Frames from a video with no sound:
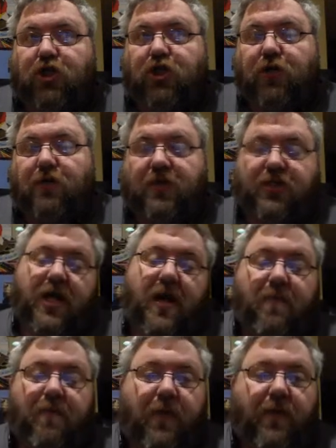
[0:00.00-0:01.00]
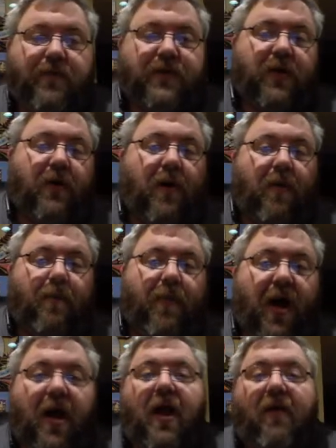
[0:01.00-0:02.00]
choose gem moves are
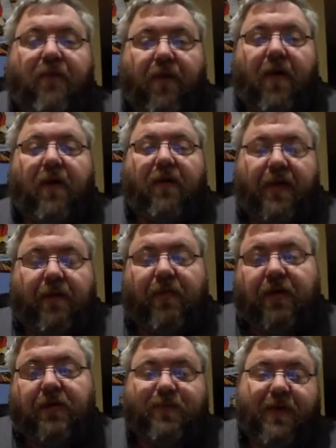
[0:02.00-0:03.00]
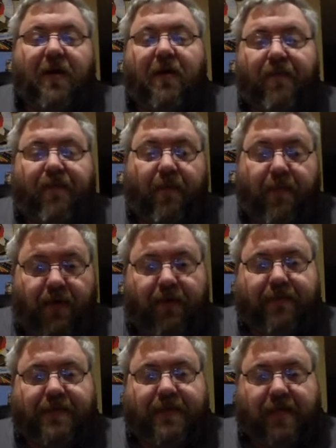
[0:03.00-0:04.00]
by far the most powerful
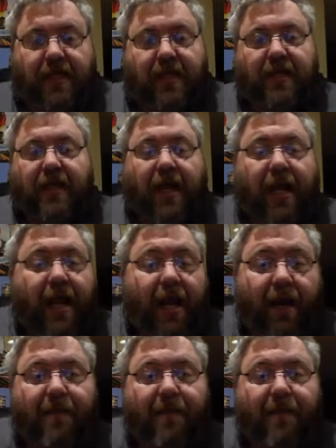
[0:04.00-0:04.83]
moves in the game.